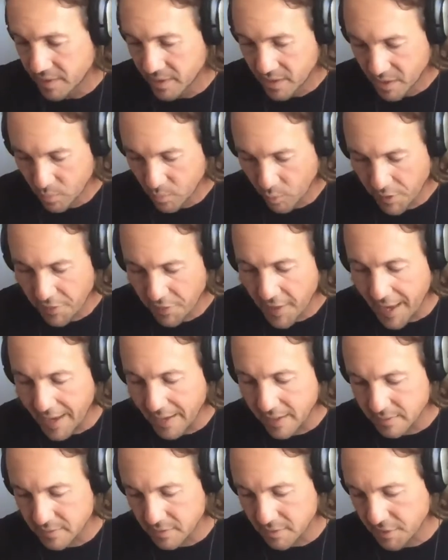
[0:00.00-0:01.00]
With that,
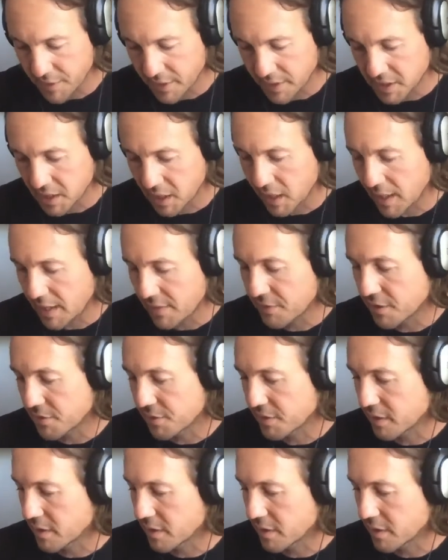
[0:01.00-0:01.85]
they declared that the